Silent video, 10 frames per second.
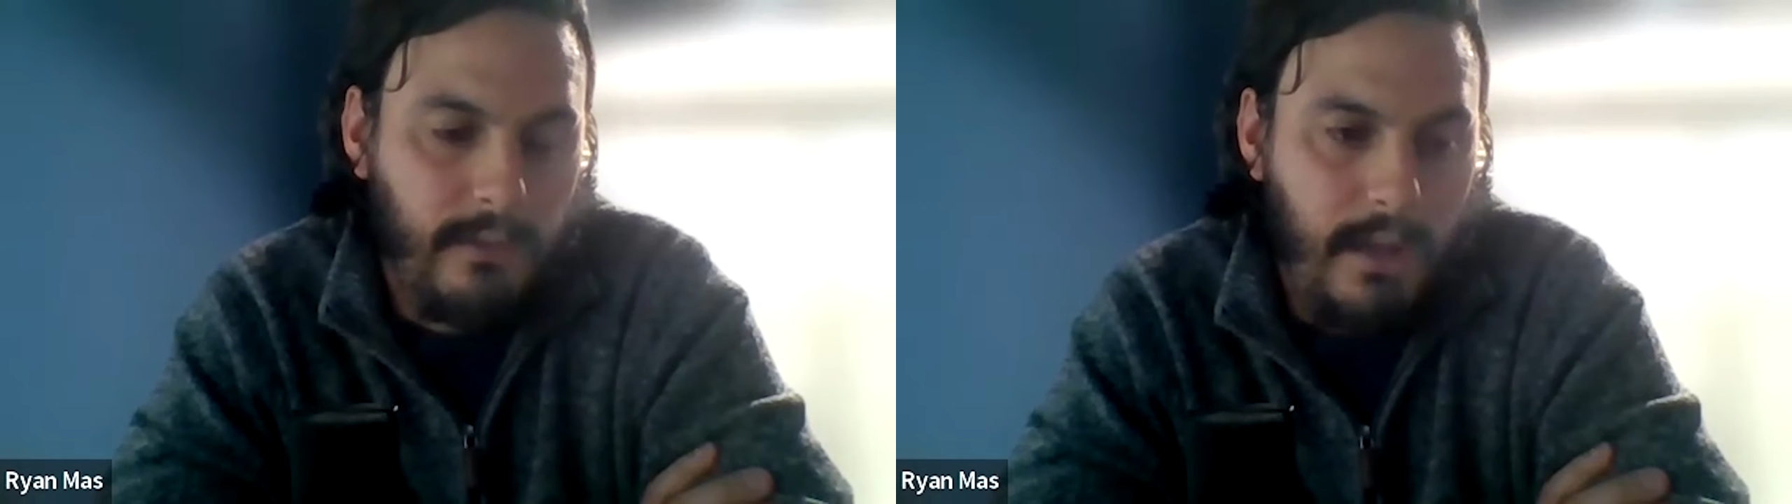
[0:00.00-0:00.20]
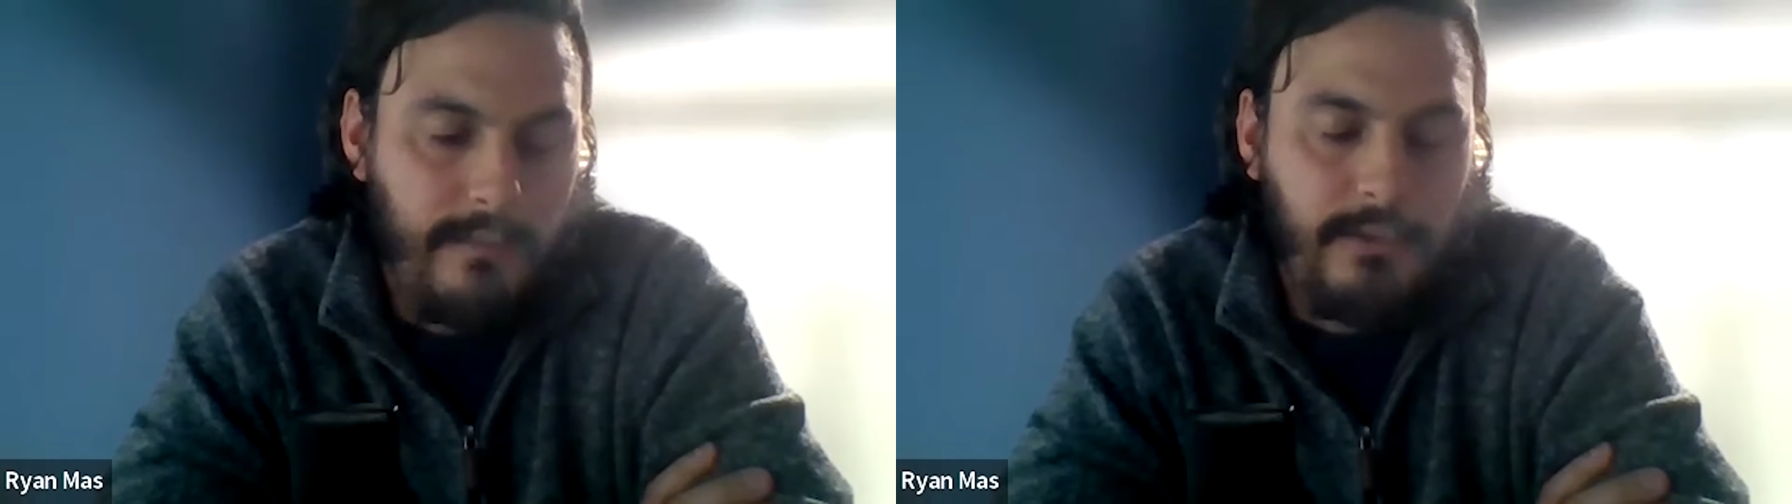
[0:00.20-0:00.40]

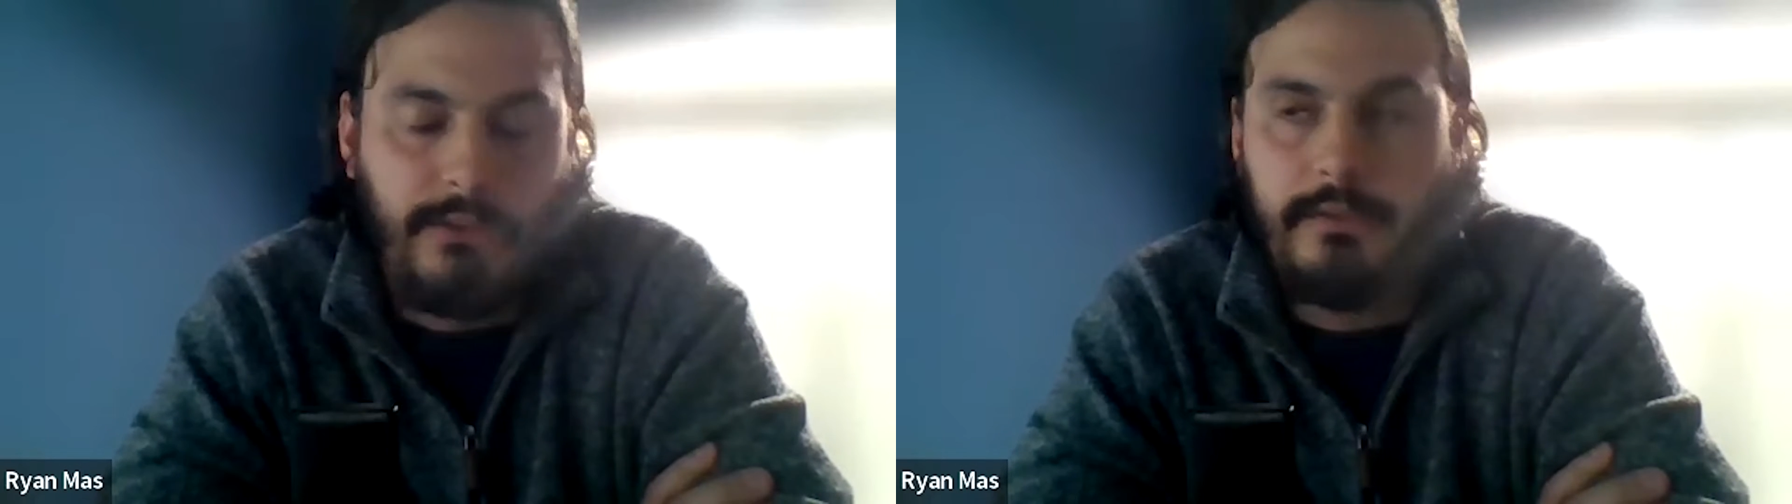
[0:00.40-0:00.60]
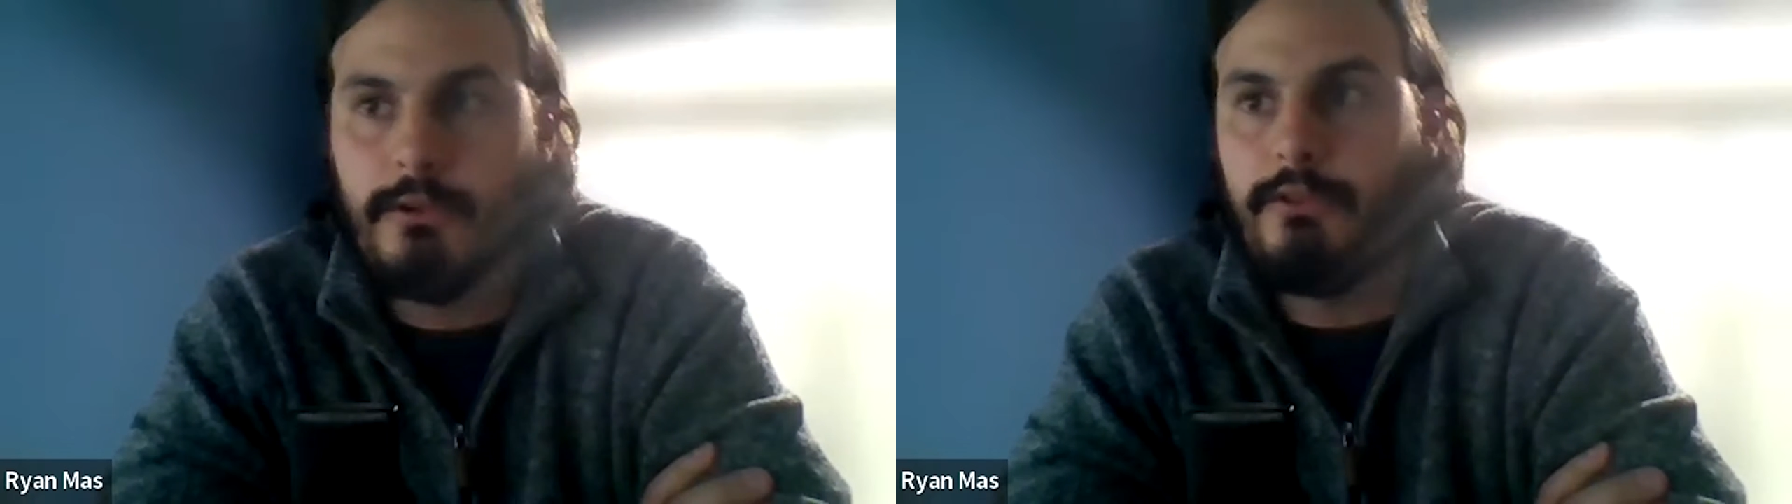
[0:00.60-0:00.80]

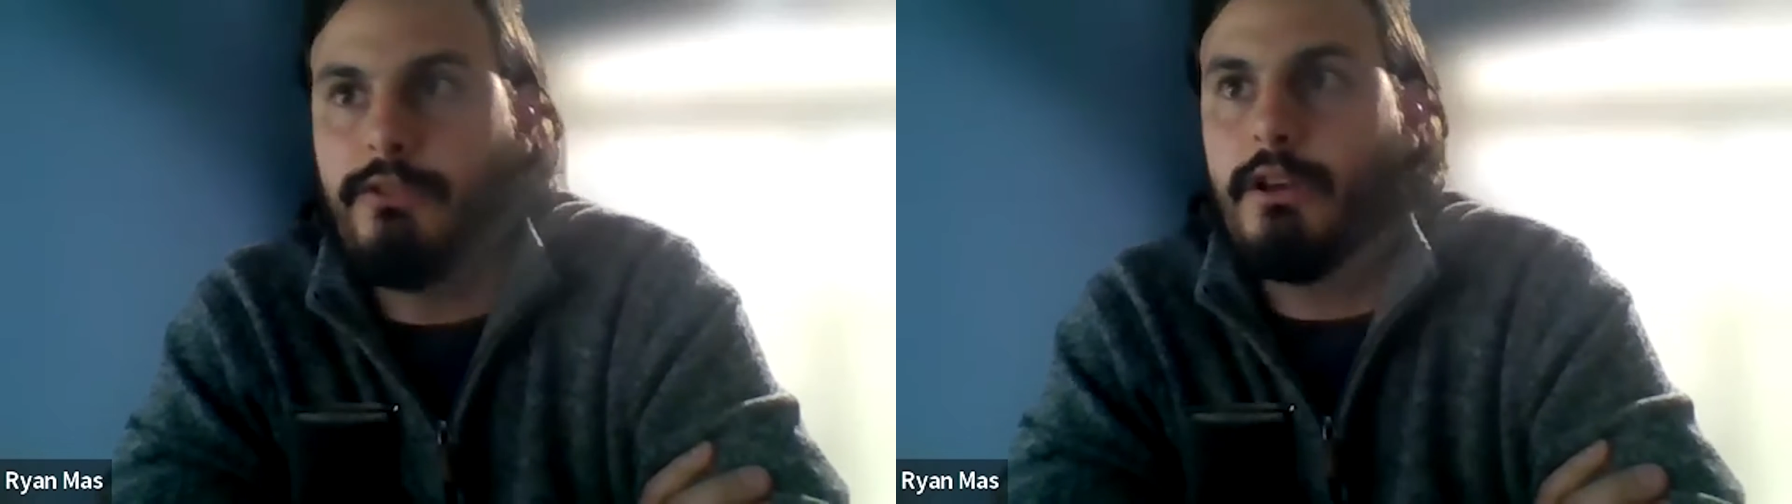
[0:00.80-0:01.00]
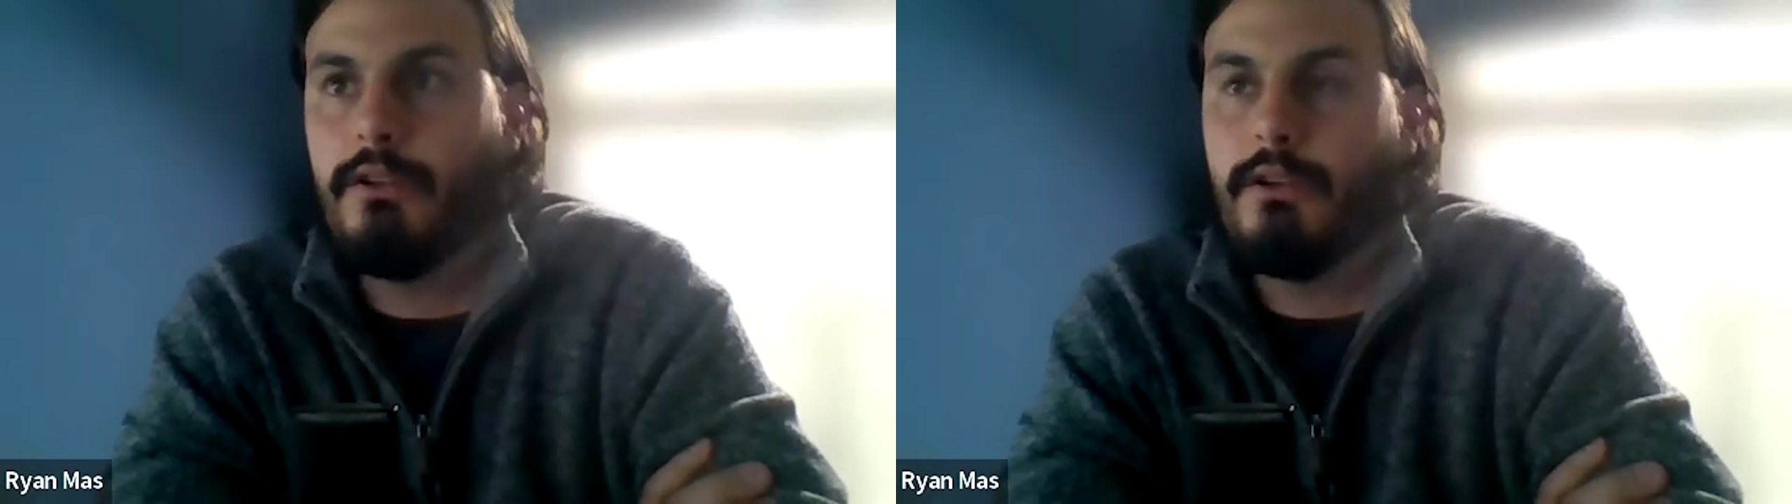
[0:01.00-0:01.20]
obviously for a
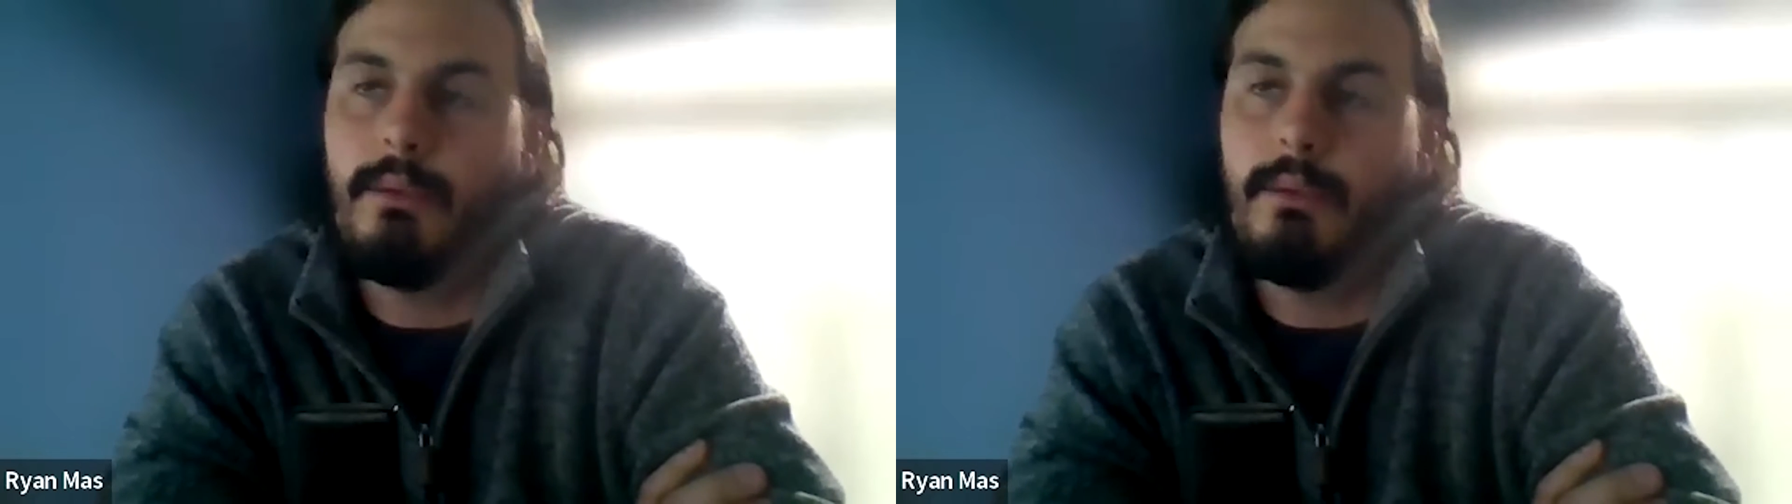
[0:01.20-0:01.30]
seller,